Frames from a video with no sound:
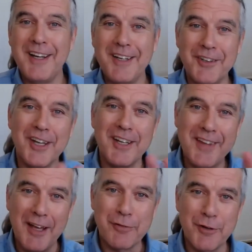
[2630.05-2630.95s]
you'll get
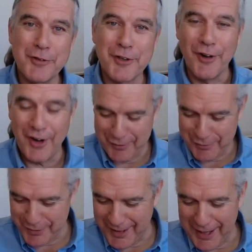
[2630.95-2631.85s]
that first grant
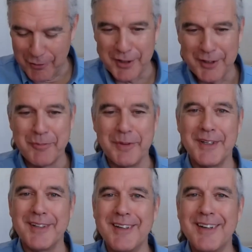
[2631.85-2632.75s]
for that one but